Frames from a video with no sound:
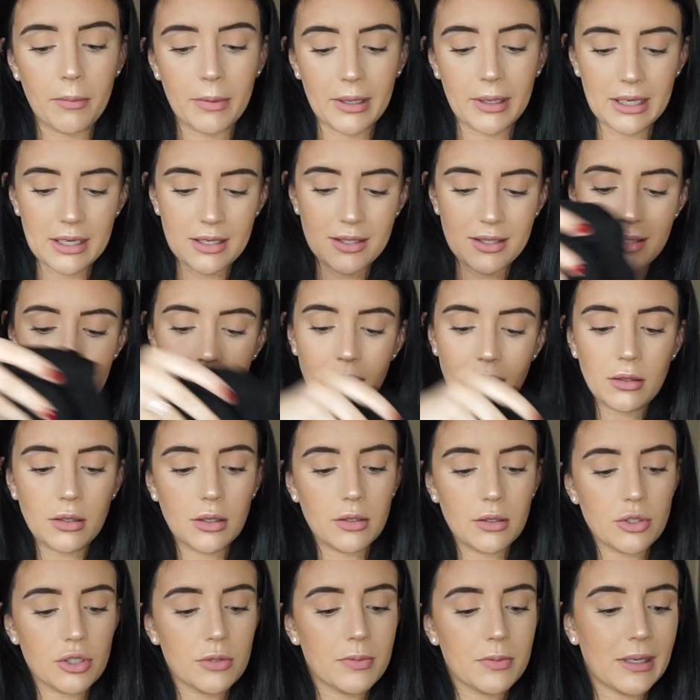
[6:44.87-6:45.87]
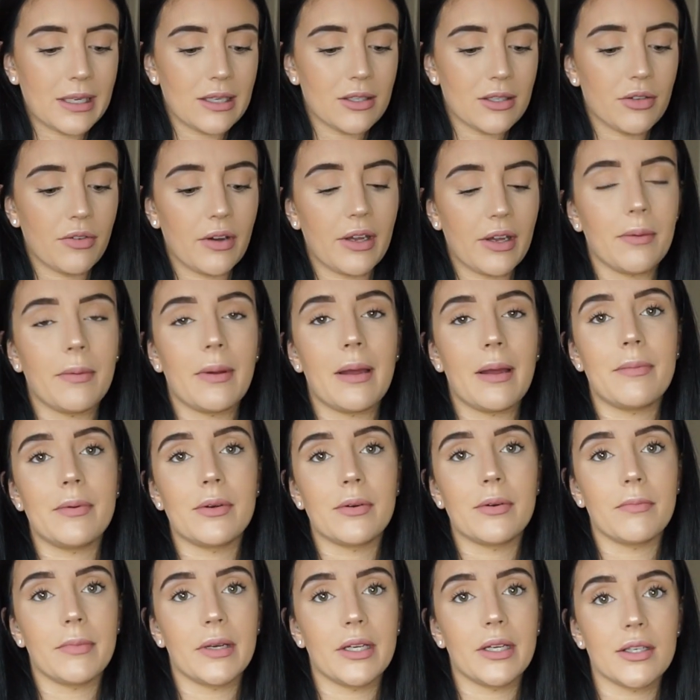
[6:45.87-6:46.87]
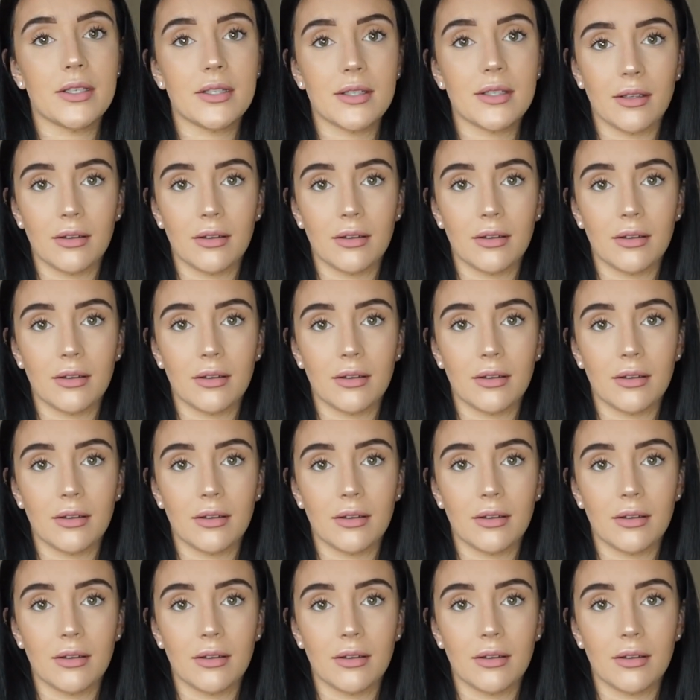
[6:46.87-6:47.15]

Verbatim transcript: because just because you've had a baby doesn't mean